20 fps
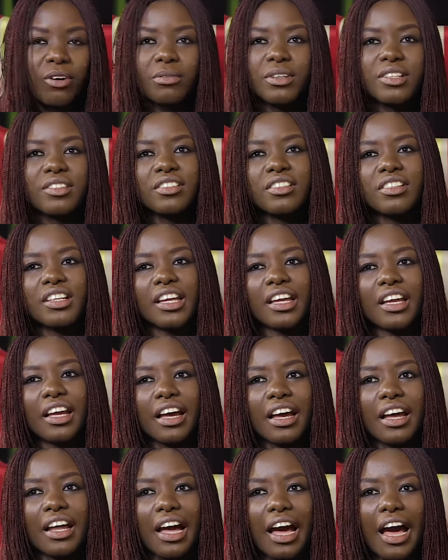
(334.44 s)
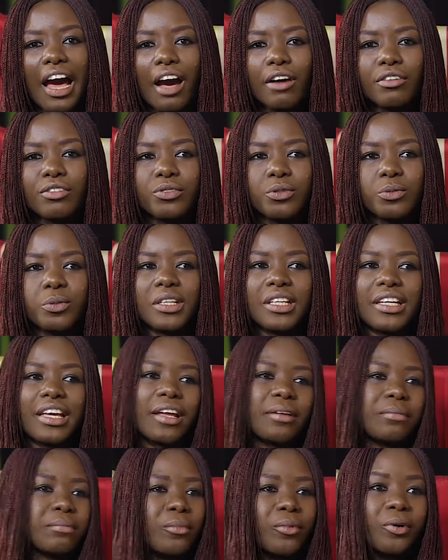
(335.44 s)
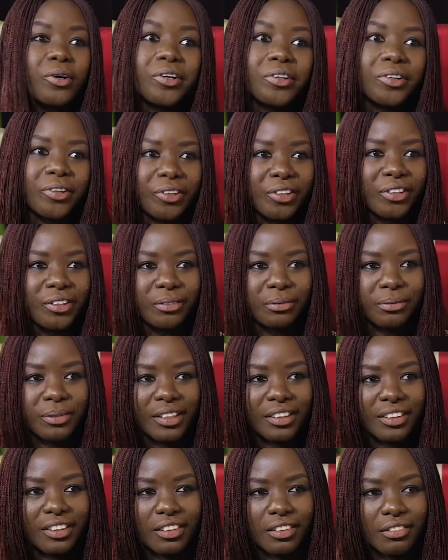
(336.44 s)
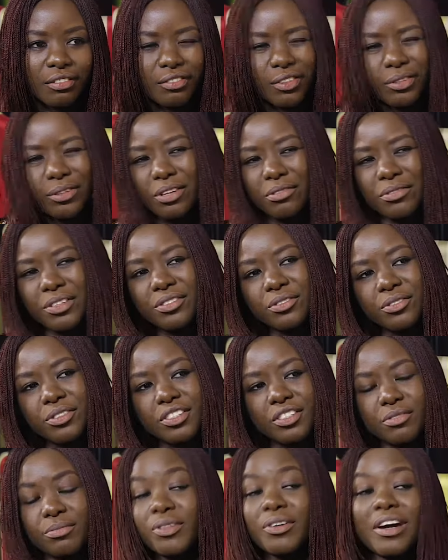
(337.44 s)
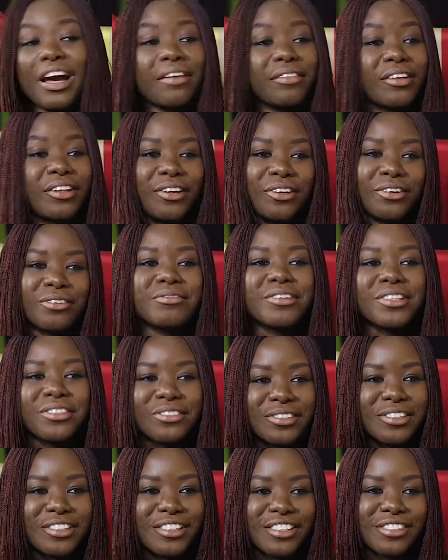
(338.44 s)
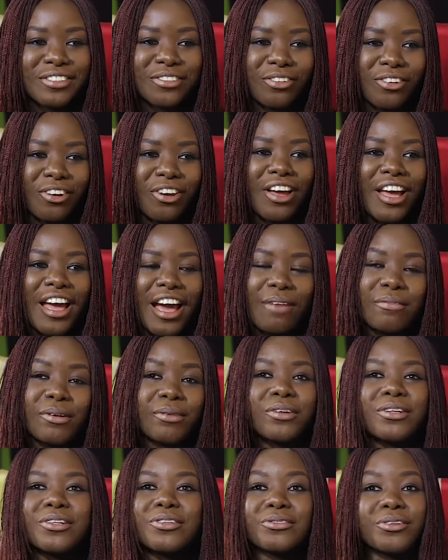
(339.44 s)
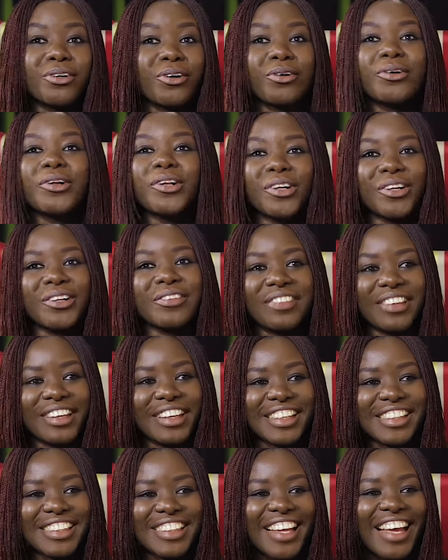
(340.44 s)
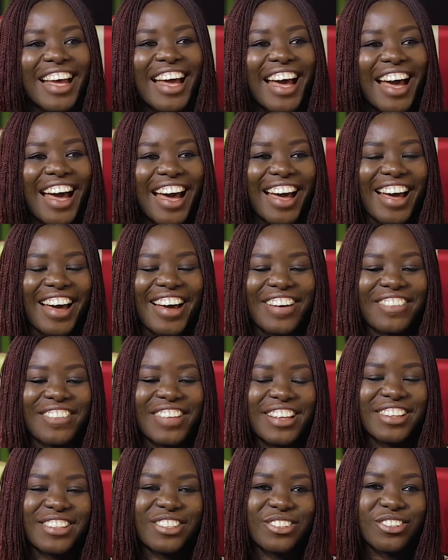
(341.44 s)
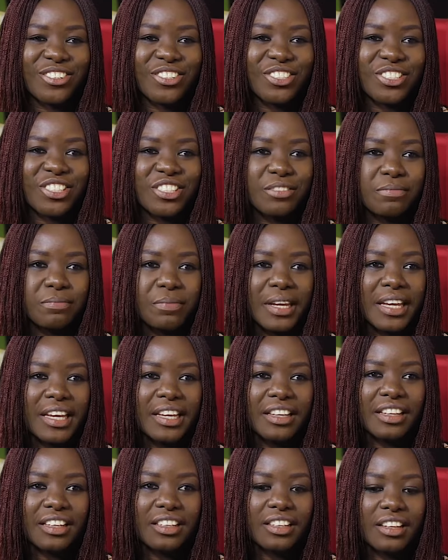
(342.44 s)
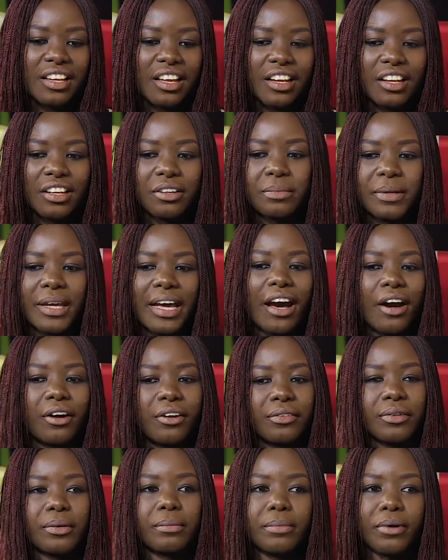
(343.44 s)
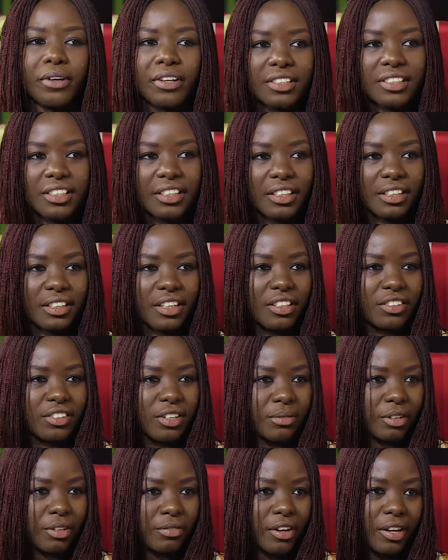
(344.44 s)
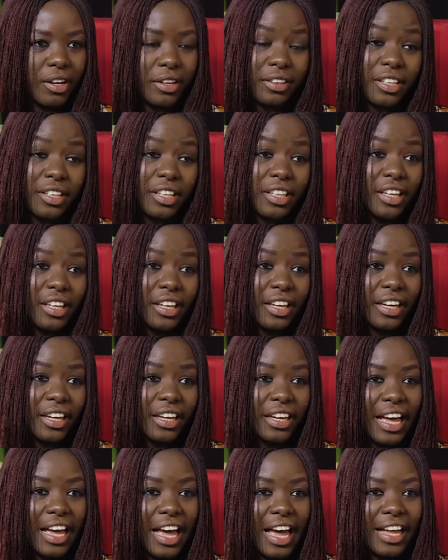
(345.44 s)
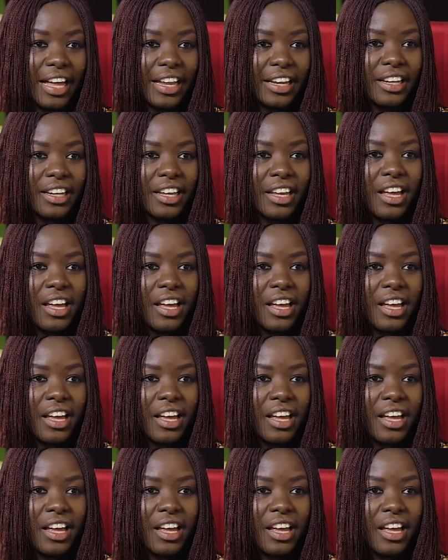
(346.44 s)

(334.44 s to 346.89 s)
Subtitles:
always looking at how do we get more done with fewer resources. We don't have a lot of resources, so and we want to do a whole lot of things. And so just being a little bit out of the box in terms of our thinking and